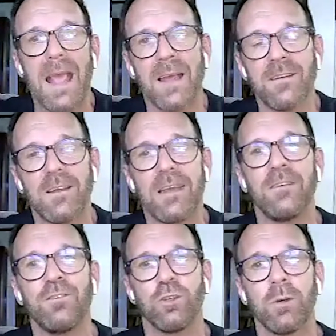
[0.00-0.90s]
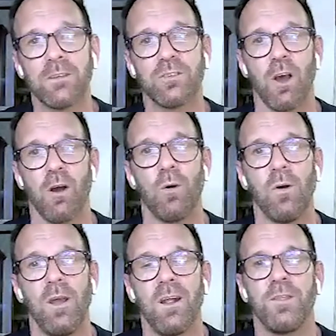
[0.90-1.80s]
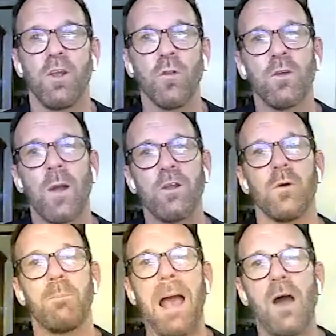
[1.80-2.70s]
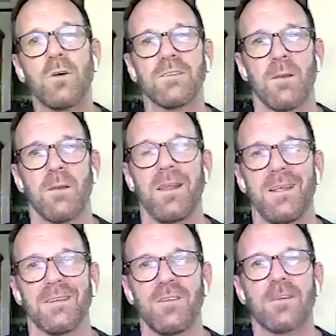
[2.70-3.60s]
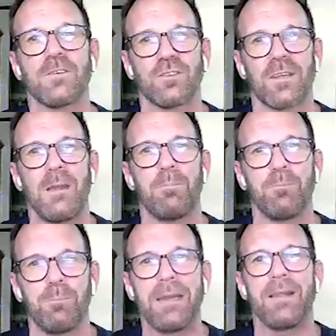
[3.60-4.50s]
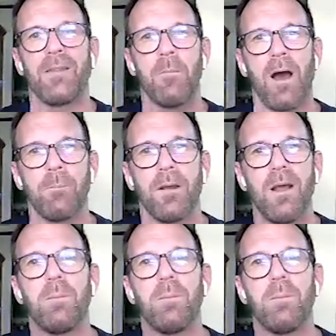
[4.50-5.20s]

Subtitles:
And in doing so, the only way to empower somebody is not just to keep beating them up,